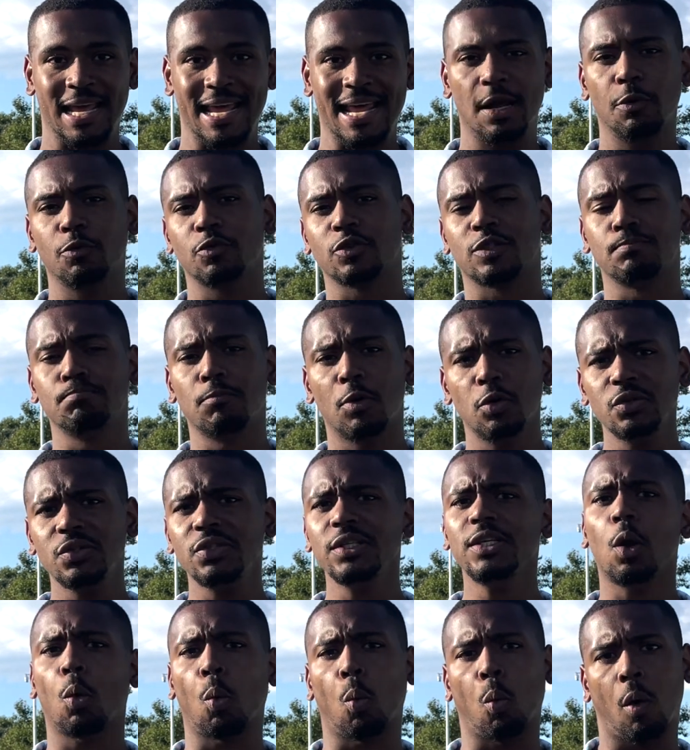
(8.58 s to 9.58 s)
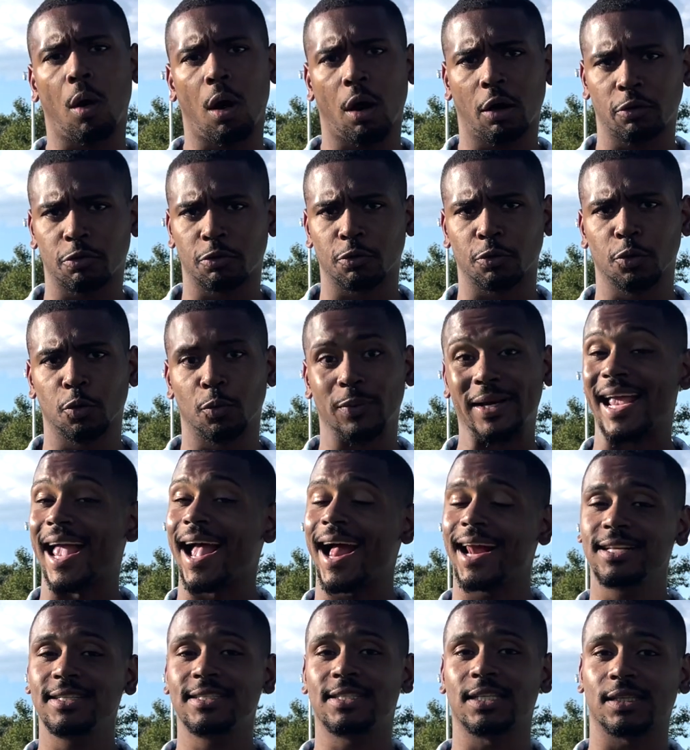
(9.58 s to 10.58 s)
It was mostly a walkthrough. We
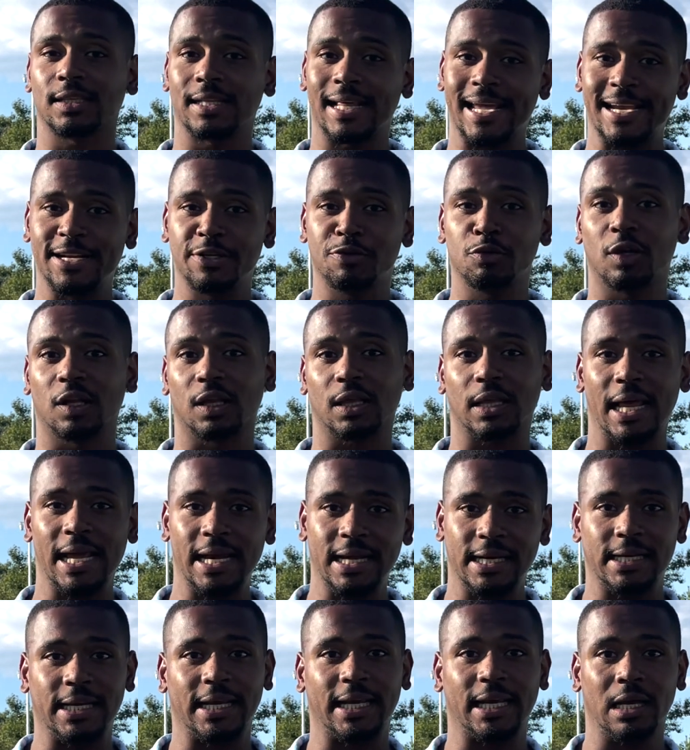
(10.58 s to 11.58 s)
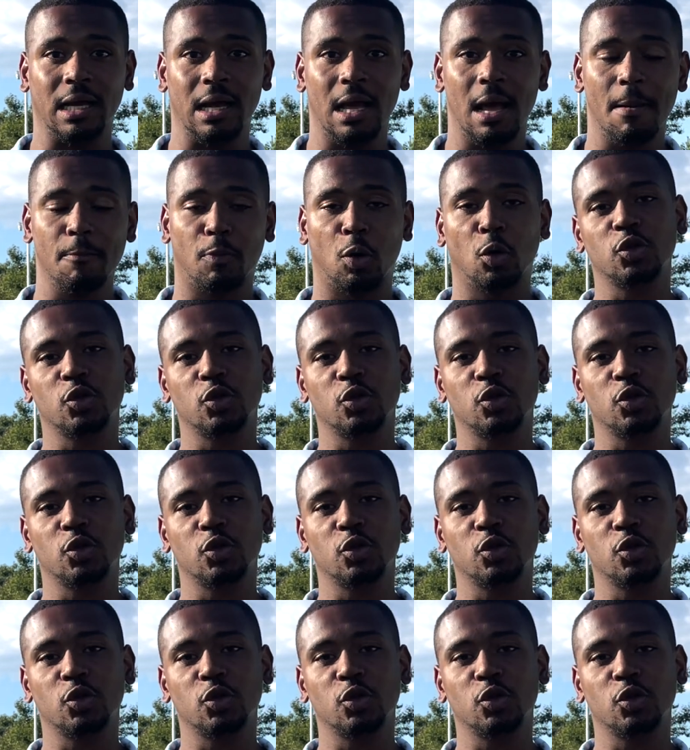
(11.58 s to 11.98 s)
had a delay due to lightning,